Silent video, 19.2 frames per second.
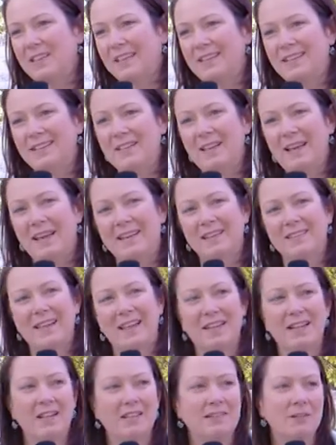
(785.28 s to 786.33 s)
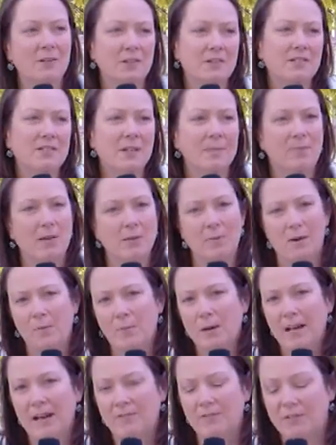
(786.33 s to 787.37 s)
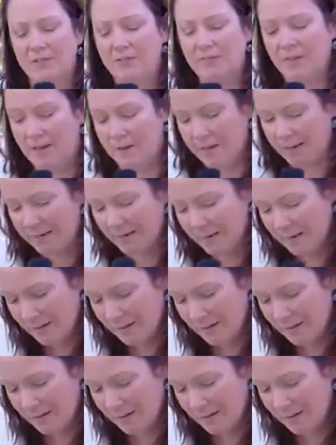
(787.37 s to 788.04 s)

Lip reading: and letting us learn something while we're having fun.